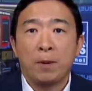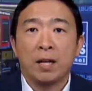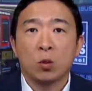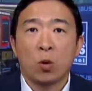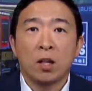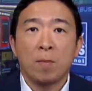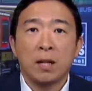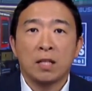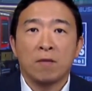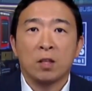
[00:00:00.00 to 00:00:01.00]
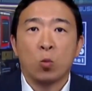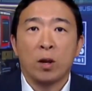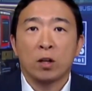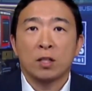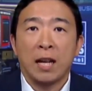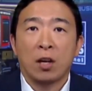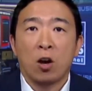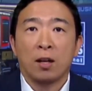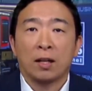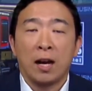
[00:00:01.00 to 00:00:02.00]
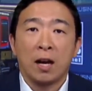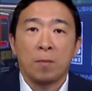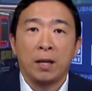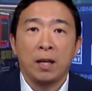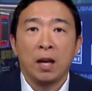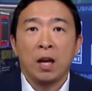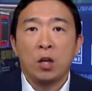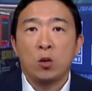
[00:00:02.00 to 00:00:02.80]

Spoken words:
Because we're in the midst of this winner-take-all economy.